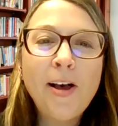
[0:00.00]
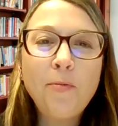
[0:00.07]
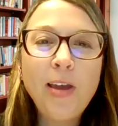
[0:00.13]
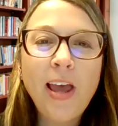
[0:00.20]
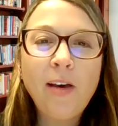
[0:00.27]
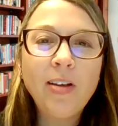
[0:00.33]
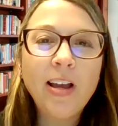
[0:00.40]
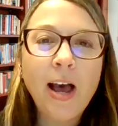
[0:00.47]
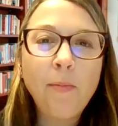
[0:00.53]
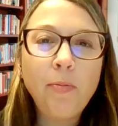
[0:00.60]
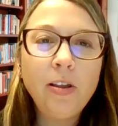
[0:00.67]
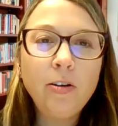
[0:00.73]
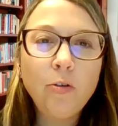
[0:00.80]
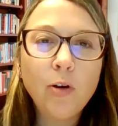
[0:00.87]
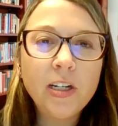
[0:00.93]
We have a
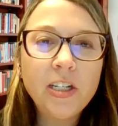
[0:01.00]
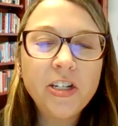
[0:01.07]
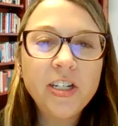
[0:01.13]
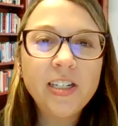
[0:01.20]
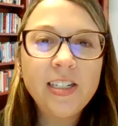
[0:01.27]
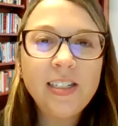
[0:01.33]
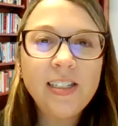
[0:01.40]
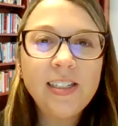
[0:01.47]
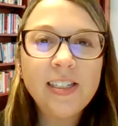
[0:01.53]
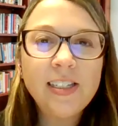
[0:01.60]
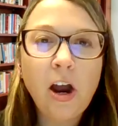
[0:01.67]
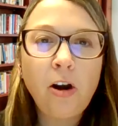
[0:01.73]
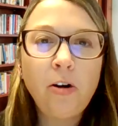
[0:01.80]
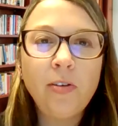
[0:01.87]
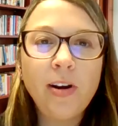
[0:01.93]
couple of questions
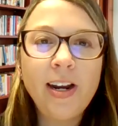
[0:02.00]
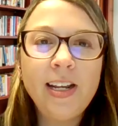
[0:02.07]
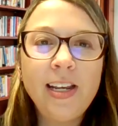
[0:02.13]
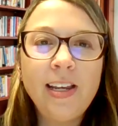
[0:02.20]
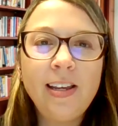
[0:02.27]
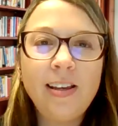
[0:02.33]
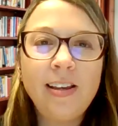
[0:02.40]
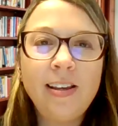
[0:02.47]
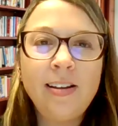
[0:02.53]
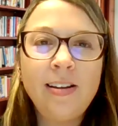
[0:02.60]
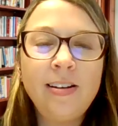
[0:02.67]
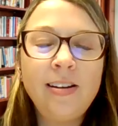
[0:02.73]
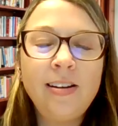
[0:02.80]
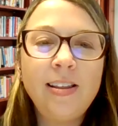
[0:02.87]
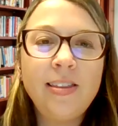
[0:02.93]
already
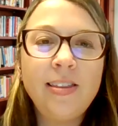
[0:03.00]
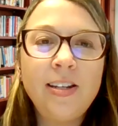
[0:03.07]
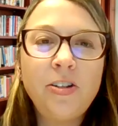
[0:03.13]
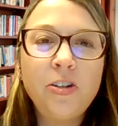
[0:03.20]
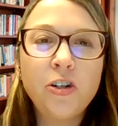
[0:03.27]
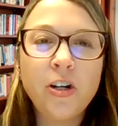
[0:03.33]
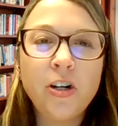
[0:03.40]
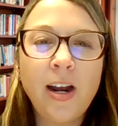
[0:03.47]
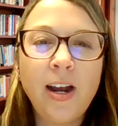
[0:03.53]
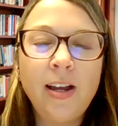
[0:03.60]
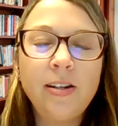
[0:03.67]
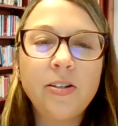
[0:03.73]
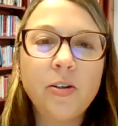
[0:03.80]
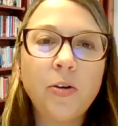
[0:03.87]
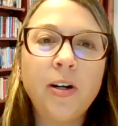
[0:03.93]
in the
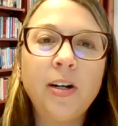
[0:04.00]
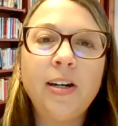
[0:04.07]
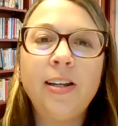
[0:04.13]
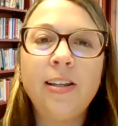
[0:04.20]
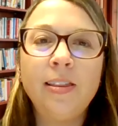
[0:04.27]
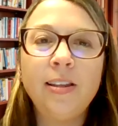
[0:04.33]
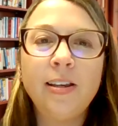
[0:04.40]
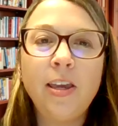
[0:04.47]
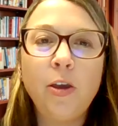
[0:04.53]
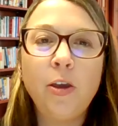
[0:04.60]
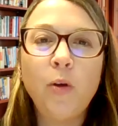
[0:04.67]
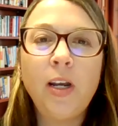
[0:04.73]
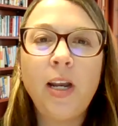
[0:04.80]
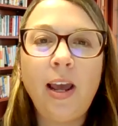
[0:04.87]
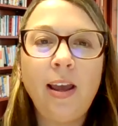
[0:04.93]
chat or in the
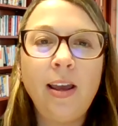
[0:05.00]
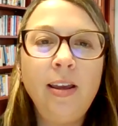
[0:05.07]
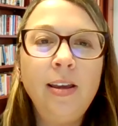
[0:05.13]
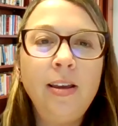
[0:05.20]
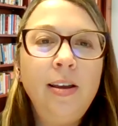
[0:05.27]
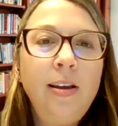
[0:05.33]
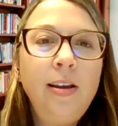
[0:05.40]
Q&A.